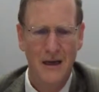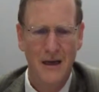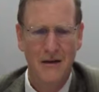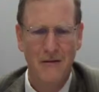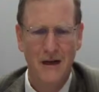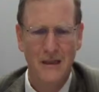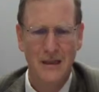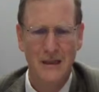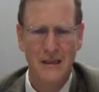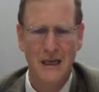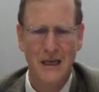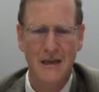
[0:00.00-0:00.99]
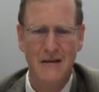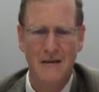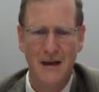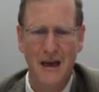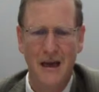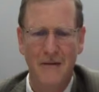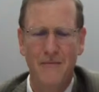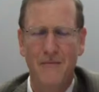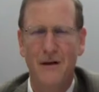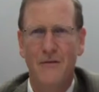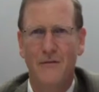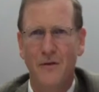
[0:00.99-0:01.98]
and Rashi said that um,
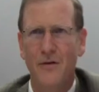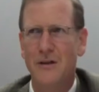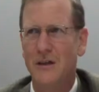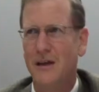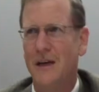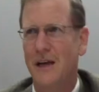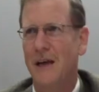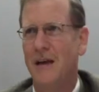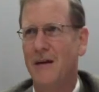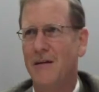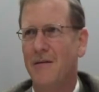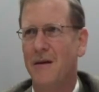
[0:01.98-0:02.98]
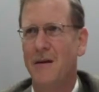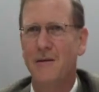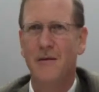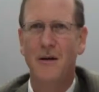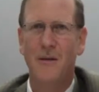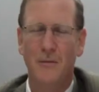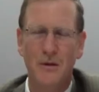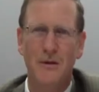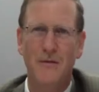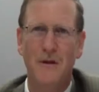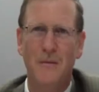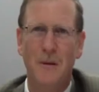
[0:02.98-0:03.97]
unfortunately,
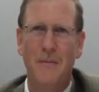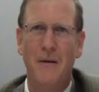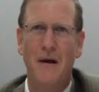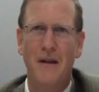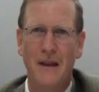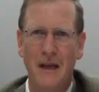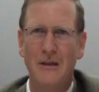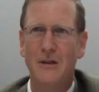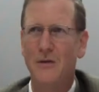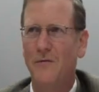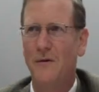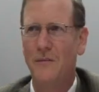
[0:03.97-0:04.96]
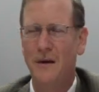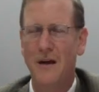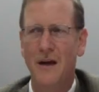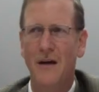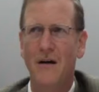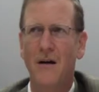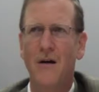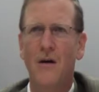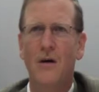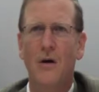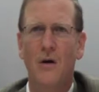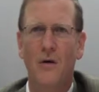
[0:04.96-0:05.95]
most of the people are not so familiar
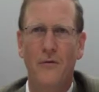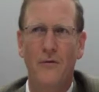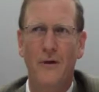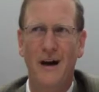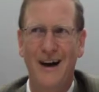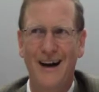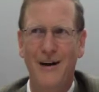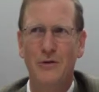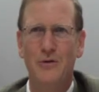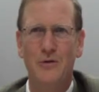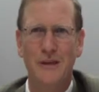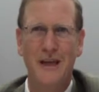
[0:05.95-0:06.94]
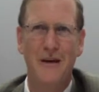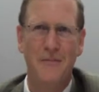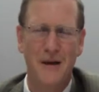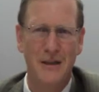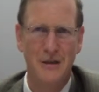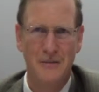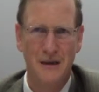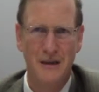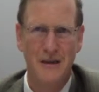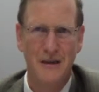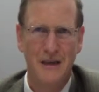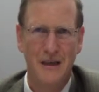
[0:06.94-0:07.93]
of how to take
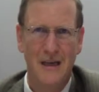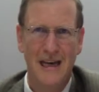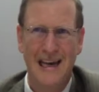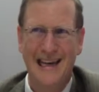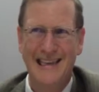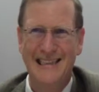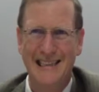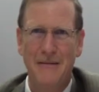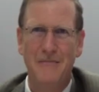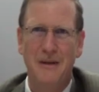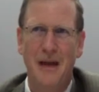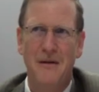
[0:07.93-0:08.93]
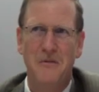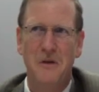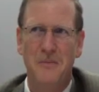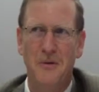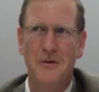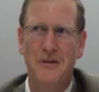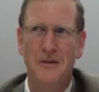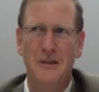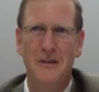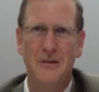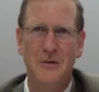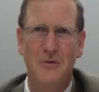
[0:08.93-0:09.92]
measurement and sometimes a person
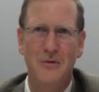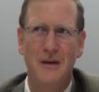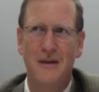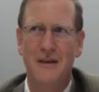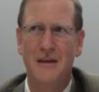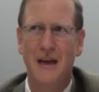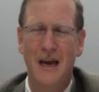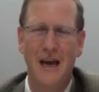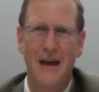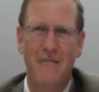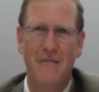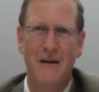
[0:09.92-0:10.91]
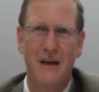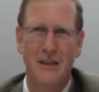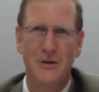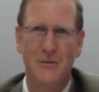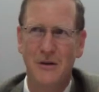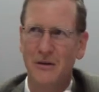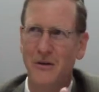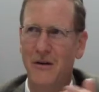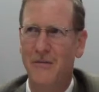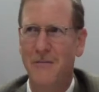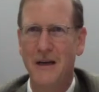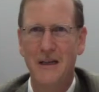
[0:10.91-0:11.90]
needs to do it, um, as we
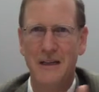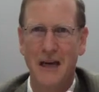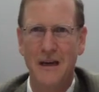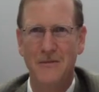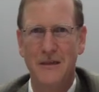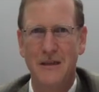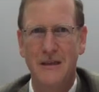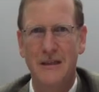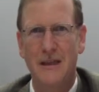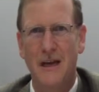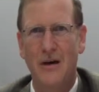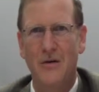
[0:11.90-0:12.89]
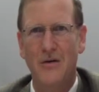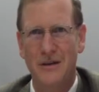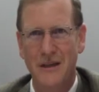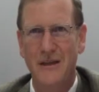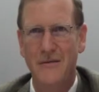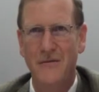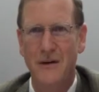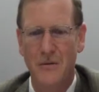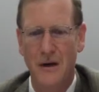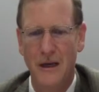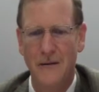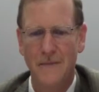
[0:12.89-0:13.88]
talk many times in this halachot,
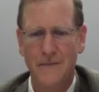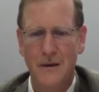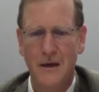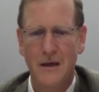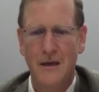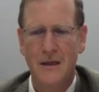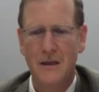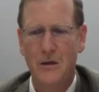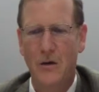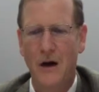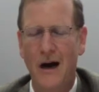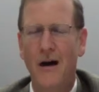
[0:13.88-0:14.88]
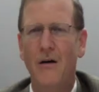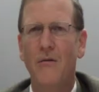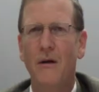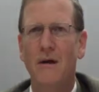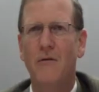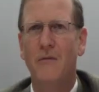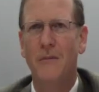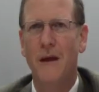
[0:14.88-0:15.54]
individually. So how he will